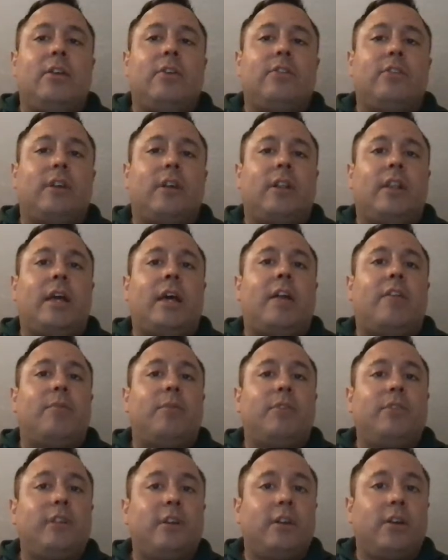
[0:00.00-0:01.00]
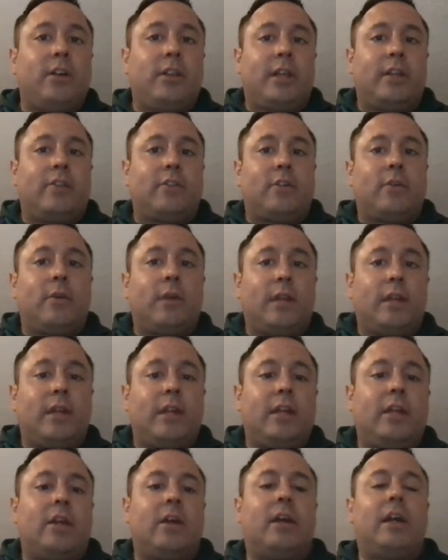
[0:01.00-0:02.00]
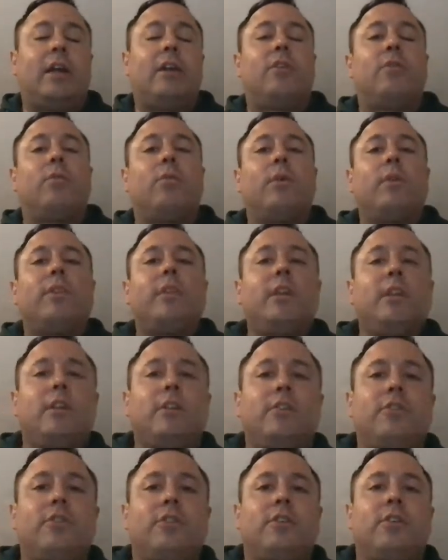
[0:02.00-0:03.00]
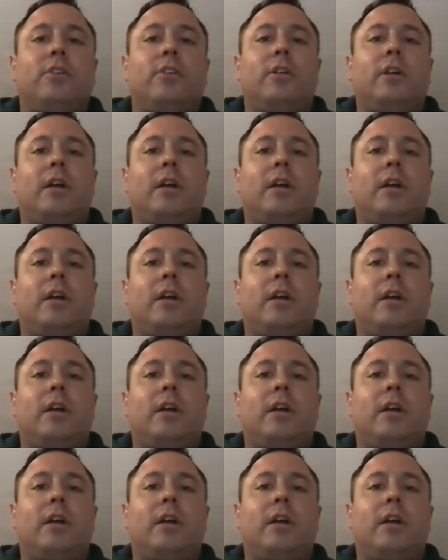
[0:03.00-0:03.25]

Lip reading: a lot of material that's going in here. And what the initial